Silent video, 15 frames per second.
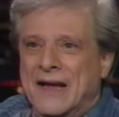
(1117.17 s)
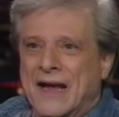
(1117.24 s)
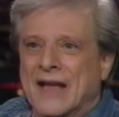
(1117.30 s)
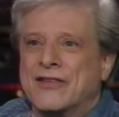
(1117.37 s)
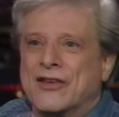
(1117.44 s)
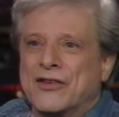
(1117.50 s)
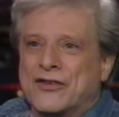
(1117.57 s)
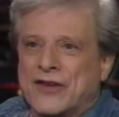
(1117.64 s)

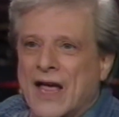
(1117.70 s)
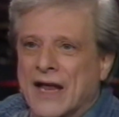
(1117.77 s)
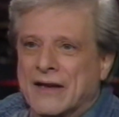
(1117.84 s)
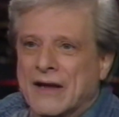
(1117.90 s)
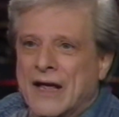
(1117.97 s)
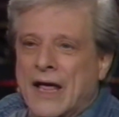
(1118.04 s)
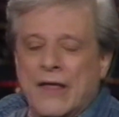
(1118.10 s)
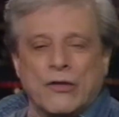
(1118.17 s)
It's a set.
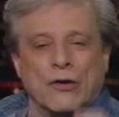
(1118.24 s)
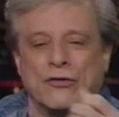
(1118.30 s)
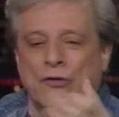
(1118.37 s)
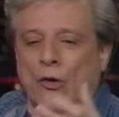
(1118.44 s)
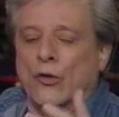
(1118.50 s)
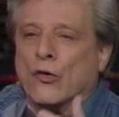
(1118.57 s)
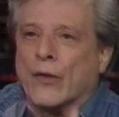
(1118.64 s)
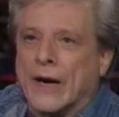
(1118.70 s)
There's
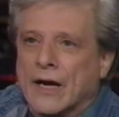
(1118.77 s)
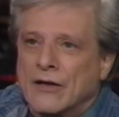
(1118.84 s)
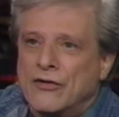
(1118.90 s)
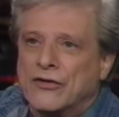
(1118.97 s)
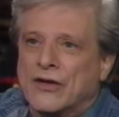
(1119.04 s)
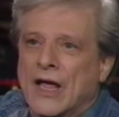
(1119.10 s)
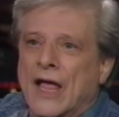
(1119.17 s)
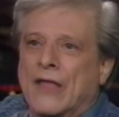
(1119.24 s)
no
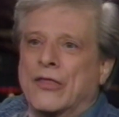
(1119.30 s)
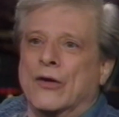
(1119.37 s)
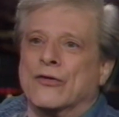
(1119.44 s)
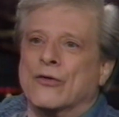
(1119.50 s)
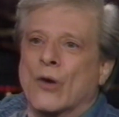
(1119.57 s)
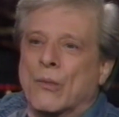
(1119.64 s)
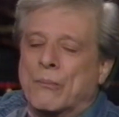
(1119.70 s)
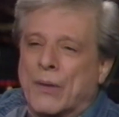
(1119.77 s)
crickets. There's
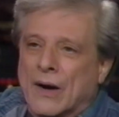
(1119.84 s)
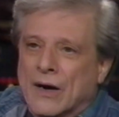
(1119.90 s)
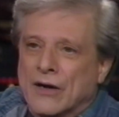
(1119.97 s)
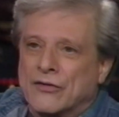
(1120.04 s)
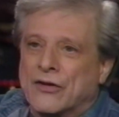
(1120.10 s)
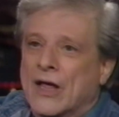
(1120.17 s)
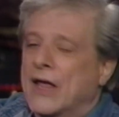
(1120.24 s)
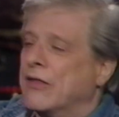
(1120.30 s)
no
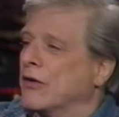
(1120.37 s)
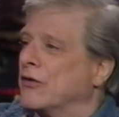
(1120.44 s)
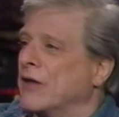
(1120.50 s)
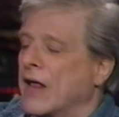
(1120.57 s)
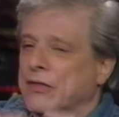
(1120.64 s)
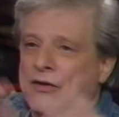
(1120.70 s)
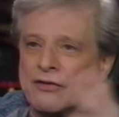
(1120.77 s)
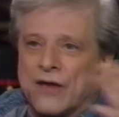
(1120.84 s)
bugs. There's
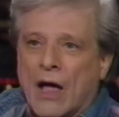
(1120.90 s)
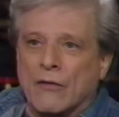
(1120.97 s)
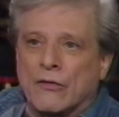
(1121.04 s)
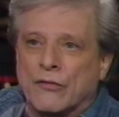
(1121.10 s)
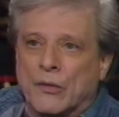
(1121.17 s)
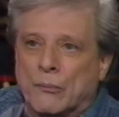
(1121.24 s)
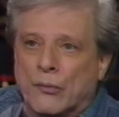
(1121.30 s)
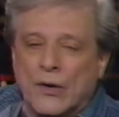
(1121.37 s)
not the sound
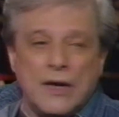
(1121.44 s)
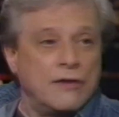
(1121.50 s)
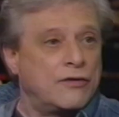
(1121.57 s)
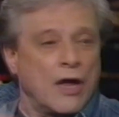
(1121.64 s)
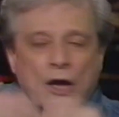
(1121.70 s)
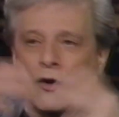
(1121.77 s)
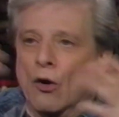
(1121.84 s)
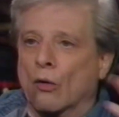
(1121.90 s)
of the breeze.
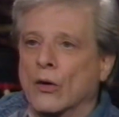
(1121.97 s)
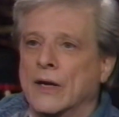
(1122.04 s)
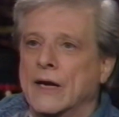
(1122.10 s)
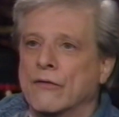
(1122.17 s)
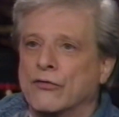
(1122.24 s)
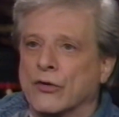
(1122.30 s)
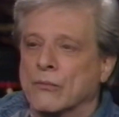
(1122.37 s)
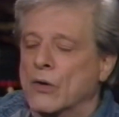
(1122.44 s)
No
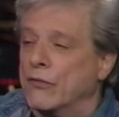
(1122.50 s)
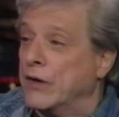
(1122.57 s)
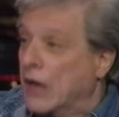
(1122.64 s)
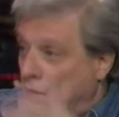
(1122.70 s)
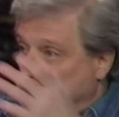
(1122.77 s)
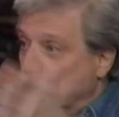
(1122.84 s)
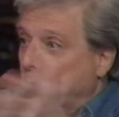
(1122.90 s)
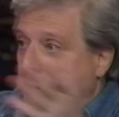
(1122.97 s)
leaves are moving.
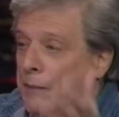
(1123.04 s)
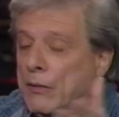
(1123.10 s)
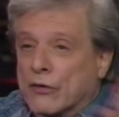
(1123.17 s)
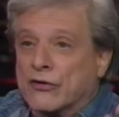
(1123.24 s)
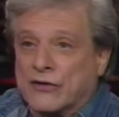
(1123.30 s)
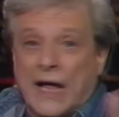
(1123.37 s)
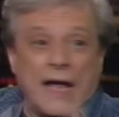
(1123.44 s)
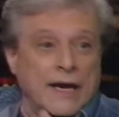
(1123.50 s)
Two people are
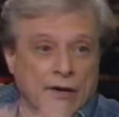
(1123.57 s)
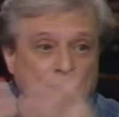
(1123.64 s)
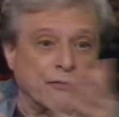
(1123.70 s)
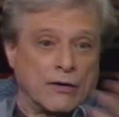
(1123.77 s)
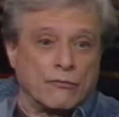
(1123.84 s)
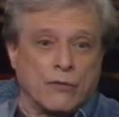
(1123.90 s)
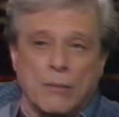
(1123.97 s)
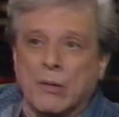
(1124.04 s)
standing in
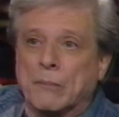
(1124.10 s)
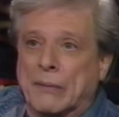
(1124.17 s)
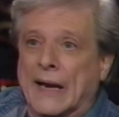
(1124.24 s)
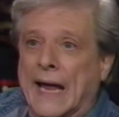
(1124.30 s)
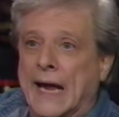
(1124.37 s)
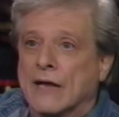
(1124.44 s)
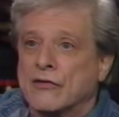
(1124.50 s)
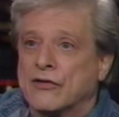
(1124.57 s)
front of rubber
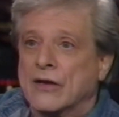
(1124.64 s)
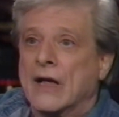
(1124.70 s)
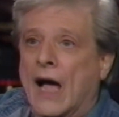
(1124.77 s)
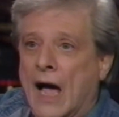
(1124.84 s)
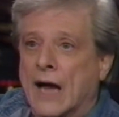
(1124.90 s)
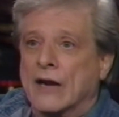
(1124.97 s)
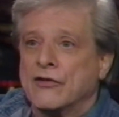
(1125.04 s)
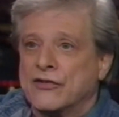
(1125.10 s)
plants
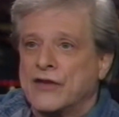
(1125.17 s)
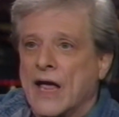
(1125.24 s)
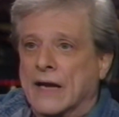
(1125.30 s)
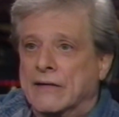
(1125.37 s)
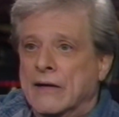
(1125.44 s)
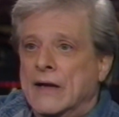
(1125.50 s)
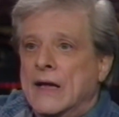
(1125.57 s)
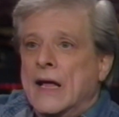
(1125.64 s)
on a set.
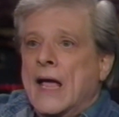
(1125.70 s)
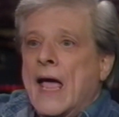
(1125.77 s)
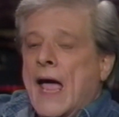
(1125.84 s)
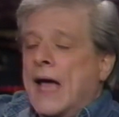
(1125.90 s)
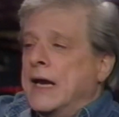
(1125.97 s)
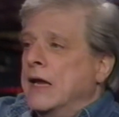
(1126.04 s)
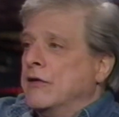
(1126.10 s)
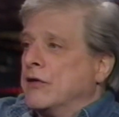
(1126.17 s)
Yeah.
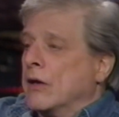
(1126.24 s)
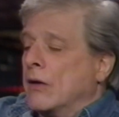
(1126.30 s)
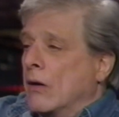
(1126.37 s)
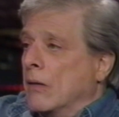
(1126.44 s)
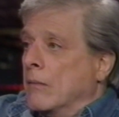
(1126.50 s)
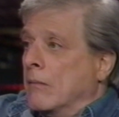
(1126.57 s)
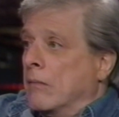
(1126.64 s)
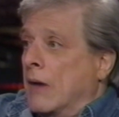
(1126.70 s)
And he said,
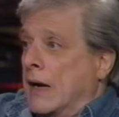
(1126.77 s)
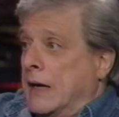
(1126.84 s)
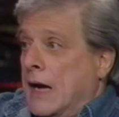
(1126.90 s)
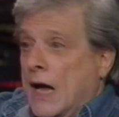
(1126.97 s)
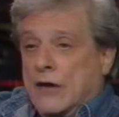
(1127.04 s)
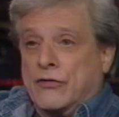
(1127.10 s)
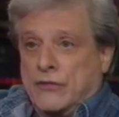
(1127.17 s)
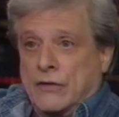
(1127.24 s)
my
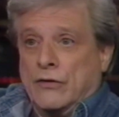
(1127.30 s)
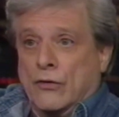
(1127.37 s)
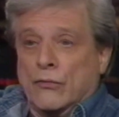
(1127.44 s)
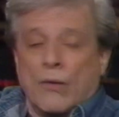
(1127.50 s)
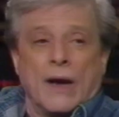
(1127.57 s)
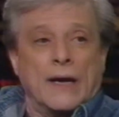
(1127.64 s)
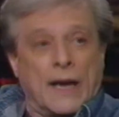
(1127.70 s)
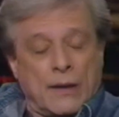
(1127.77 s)
gosh, you're
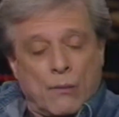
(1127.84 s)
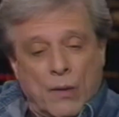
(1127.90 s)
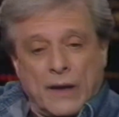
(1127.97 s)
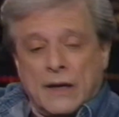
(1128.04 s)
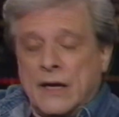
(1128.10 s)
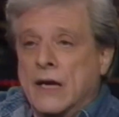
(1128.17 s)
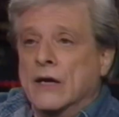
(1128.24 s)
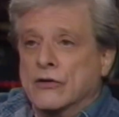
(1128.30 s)
right. And he
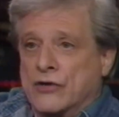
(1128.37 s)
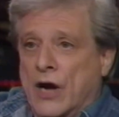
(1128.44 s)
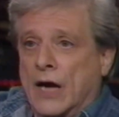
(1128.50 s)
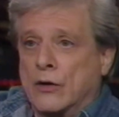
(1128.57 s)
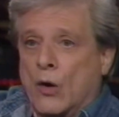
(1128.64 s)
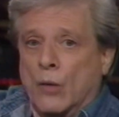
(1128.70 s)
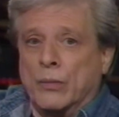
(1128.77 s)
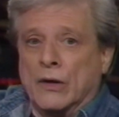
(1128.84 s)
went, he and John
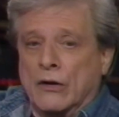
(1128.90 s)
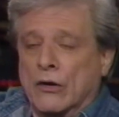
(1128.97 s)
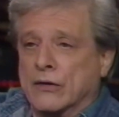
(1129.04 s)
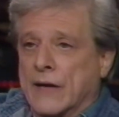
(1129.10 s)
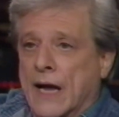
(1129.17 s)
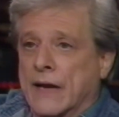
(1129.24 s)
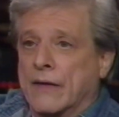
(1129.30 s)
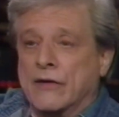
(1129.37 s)
Copeland
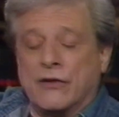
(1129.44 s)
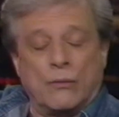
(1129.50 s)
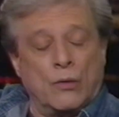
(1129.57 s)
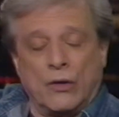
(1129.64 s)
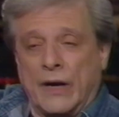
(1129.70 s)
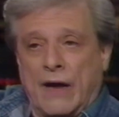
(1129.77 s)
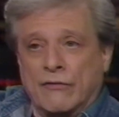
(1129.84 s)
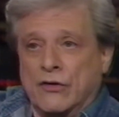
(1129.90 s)
looked at it and they said, we're
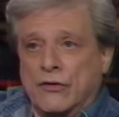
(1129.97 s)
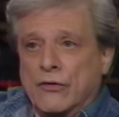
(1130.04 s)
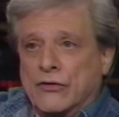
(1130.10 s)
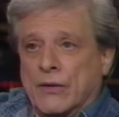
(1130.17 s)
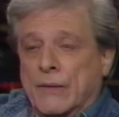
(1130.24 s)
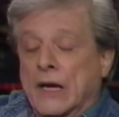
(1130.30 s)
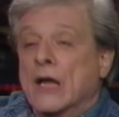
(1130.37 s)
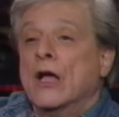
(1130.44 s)
going to have to do
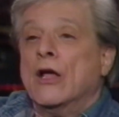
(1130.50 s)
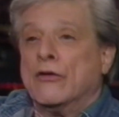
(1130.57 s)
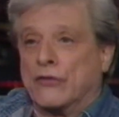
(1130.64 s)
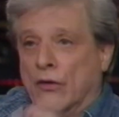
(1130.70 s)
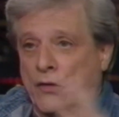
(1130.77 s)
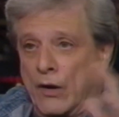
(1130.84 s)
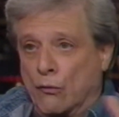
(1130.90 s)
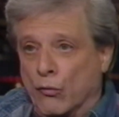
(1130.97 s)
something.
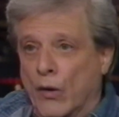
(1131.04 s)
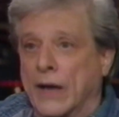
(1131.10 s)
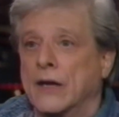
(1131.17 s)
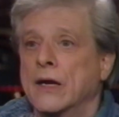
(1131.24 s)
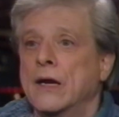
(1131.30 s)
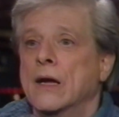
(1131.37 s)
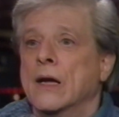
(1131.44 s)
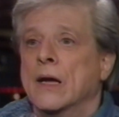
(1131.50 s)
So they
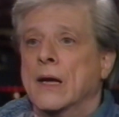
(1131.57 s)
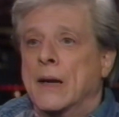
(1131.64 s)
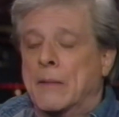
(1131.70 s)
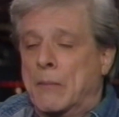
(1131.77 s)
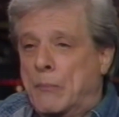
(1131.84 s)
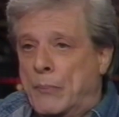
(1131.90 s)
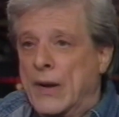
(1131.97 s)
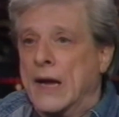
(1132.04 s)
rented
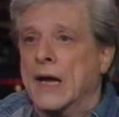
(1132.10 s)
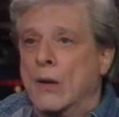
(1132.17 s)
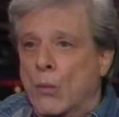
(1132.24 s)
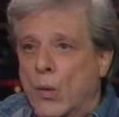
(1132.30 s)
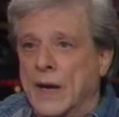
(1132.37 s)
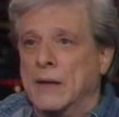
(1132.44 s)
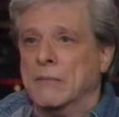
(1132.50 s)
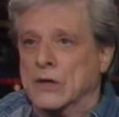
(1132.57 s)
big
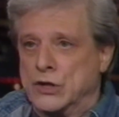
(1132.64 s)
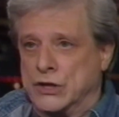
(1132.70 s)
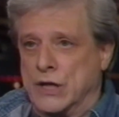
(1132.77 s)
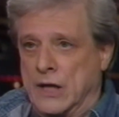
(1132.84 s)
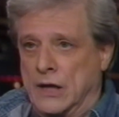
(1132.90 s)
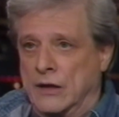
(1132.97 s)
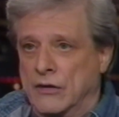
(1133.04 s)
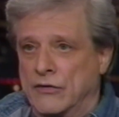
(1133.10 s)
wind
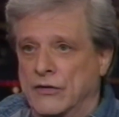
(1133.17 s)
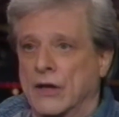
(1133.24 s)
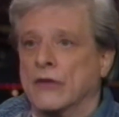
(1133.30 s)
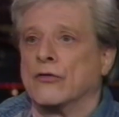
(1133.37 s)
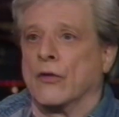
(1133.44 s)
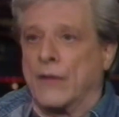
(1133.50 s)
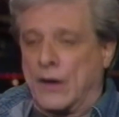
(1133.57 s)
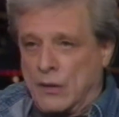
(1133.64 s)
machines
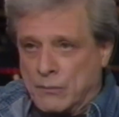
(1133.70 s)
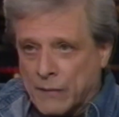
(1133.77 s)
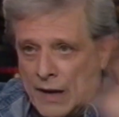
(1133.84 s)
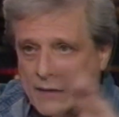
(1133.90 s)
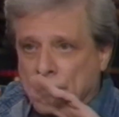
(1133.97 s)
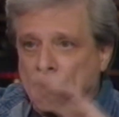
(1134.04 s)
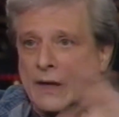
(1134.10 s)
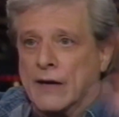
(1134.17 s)
so they could
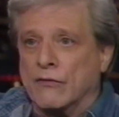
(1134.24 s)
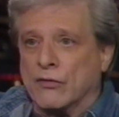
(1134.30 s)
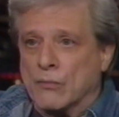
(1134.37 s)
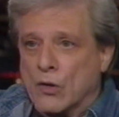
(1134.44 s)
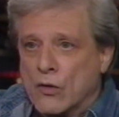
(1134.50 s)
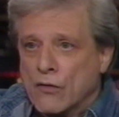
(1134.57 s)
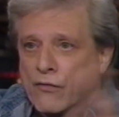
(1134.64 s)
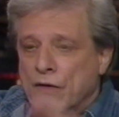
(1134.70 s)
make the leaves
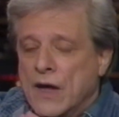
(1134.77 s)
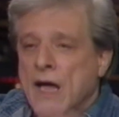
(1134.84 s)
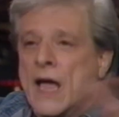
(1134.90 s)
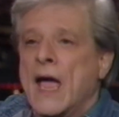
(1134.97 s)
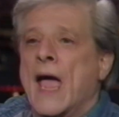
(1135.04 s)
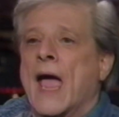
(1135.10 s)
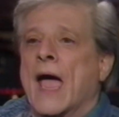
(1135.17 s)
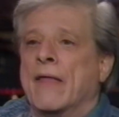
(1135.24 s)
move.
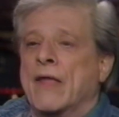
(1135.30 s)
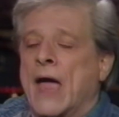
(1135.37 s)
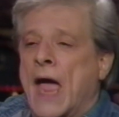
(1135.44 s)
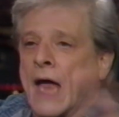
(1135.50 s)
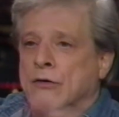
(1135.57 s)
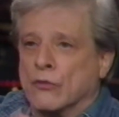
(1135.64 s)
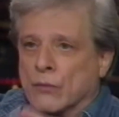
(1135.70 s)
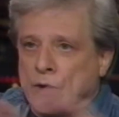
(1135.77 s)
And they
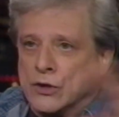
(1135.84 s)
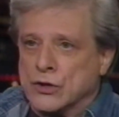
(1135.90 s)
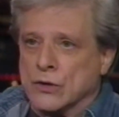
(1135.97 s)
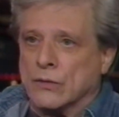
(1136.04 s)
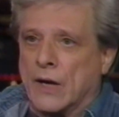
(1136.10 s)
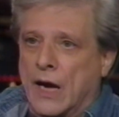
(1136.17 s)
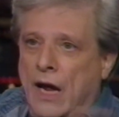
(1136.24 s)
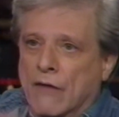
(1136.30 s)
had to
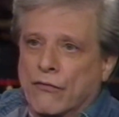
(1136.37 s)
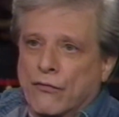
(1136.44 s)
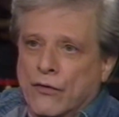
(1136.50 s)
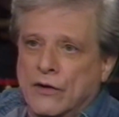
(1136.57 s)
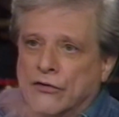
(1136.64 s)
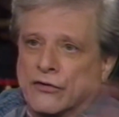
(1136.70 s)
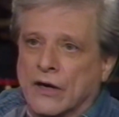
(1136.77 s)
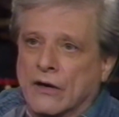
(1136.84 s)
reshoot
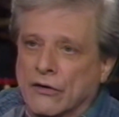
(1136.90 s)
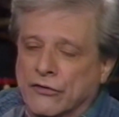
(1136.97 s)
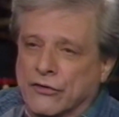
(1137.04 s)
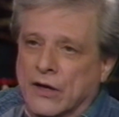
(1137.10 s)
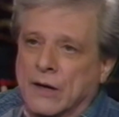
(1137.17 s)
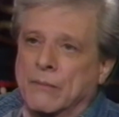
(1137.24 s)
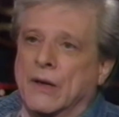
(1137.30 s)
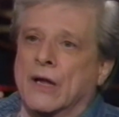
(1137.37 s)
every single
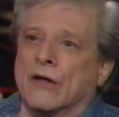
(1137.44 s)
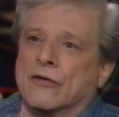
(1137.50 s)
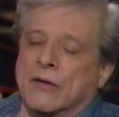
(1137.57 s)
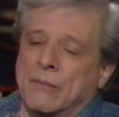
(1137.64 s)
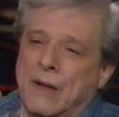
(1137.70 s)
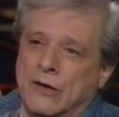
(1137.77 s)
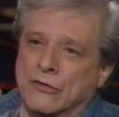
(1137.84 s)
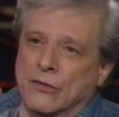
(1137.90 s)
scene because
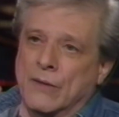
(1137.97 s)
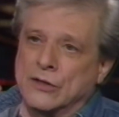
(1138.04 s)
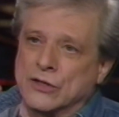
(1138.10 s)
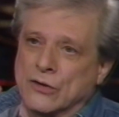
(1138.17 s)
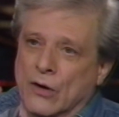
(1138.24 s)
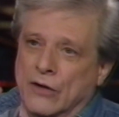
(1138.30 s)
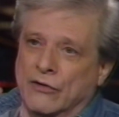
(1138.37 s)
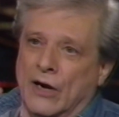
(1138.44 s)
it made too much
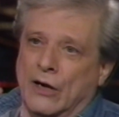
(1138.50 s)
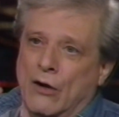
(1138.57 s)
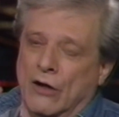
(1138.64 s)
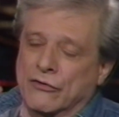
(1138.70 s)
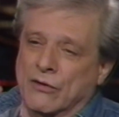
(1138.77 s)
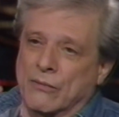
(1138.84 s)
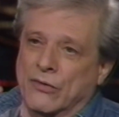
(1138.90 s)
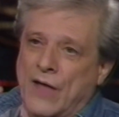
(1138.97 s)
noise, and I
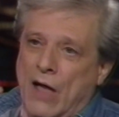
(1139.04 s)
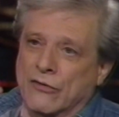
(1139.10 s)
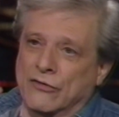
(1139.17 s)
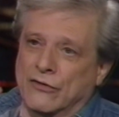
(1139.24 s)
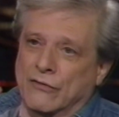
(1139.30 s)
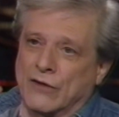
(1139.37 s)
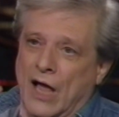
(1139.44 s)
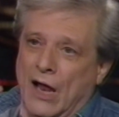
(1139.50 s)
cost them
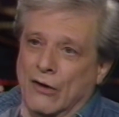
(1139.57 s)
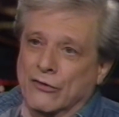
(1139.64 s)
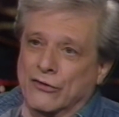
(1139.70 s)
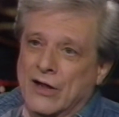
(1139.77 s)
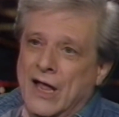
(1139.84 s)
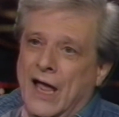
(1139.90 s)
thousands of dollars.